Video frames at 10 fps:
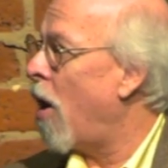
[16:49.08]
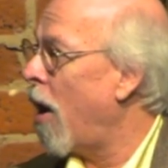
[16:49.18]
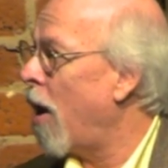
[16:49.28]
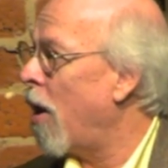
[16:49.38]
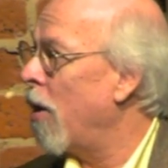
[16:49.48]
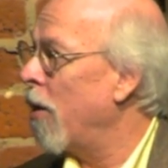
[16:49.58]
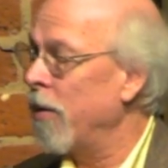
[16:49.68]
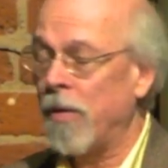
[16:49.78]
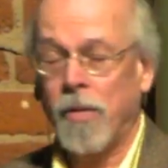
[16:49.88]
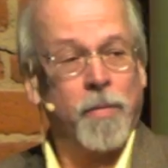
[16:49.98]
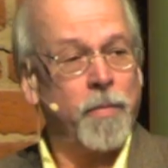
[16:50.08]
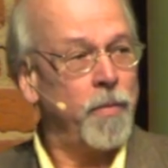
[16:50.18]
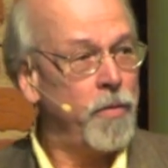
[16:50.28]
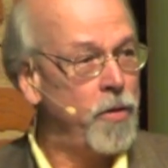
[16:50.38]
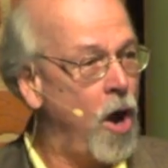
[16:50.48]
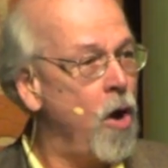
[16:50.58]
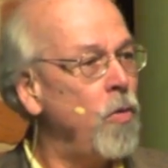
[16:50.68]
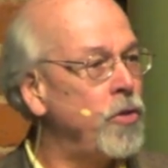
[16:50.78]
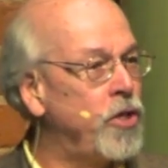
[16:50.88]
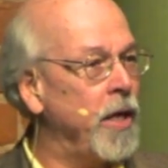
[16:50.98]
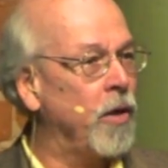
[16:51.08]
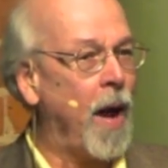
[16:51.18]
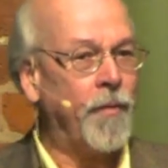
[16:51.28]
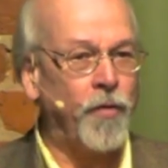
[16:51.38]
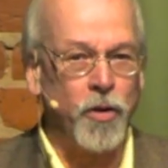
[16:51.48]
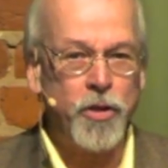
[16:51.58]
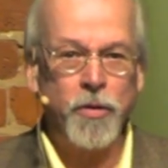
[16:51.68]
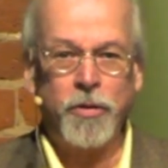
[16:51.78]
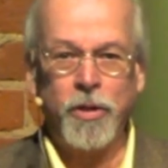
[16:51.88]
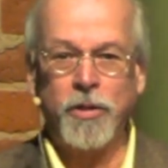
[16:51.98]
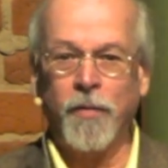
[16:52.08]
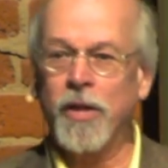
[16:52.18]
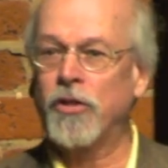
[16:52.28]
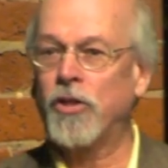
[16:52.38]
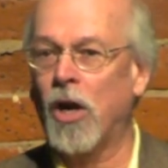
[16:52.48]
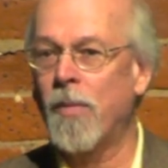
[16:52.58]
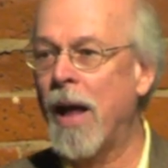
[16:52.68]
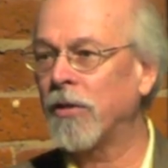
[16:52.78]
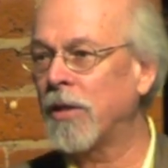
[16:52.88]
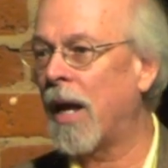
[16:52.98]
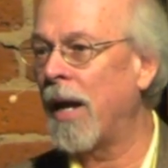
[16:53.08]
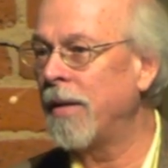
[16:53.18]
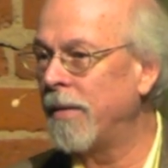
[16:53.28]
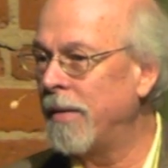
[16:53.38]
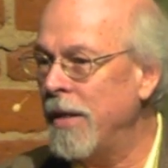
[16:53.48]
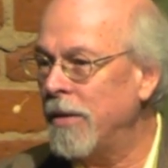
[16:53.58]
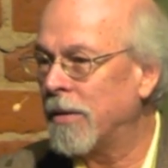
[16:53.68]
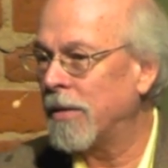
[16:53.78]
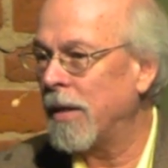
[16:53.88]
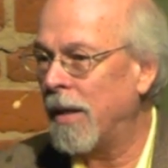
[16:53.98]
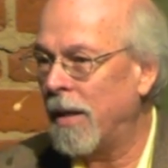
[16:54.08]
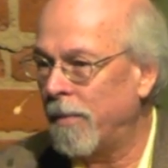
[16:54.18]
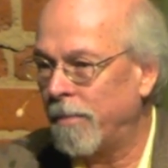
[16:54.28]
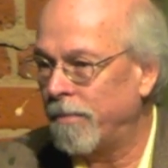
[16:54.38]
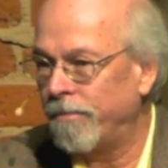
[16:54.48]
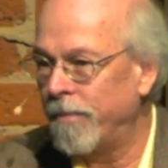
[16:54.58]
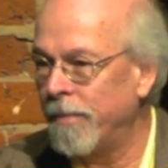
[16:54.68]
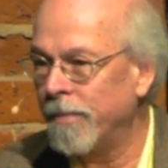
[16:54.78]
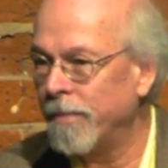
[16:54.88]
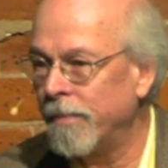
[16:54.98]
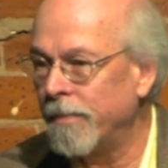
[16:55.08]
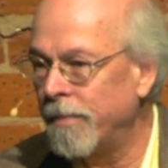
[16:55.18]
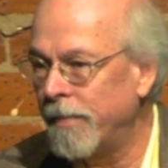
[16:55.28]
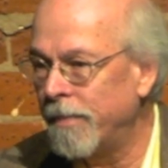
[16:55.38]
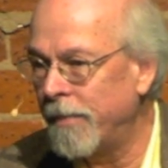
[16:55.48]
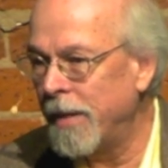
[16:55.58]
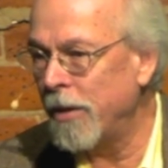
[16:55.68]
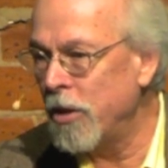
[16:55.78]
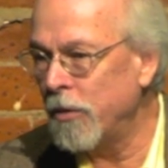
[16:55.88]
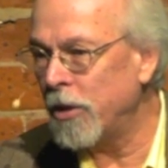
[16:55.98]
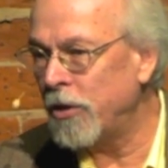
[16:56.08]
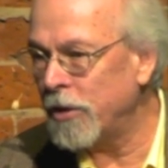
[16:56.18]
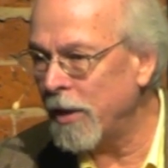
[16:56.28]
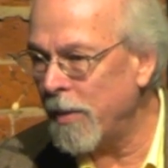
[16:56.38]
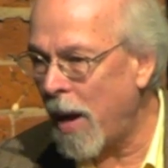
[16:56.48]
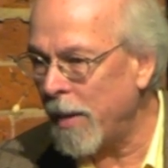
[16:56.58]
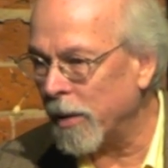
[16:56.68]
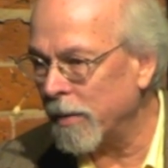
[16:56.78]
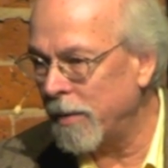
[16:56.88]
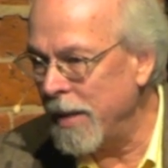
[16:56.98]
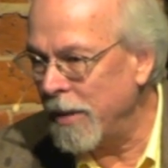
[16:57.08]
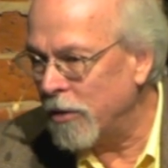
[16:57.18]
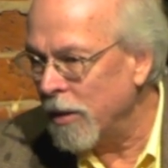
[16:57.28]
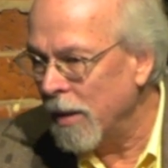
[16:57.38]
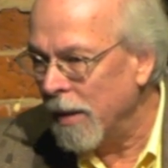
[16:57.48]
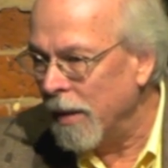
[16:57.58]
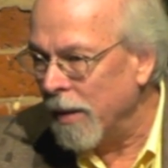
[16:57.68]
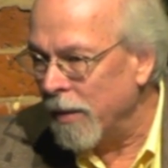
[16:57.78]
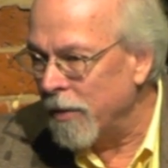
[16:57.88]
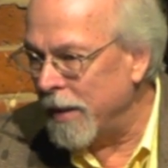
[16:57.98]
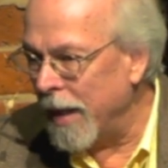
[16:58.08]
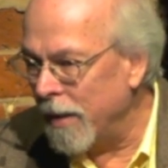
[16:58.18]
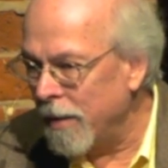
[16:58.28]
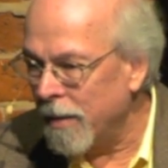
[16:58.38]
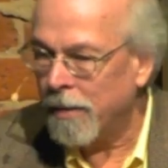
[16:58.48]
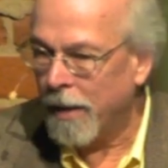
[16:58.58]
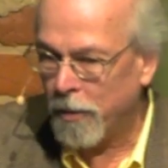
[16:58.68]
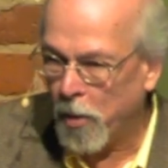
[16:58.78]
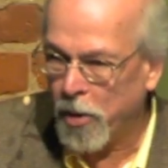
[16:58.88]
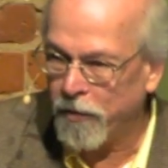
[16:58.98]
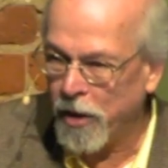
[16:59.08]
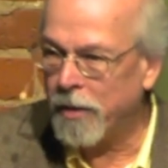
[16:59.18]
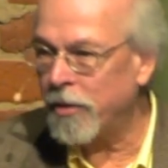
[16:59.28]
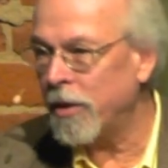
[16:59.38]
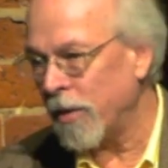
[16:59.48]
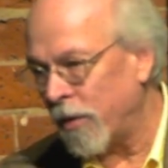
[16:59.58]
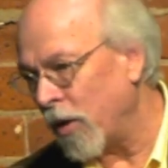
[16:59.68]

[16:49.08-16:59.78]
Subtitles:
are no geographical uses of this term outside these, the usages in the Bible. These 10 in the book of Genesis and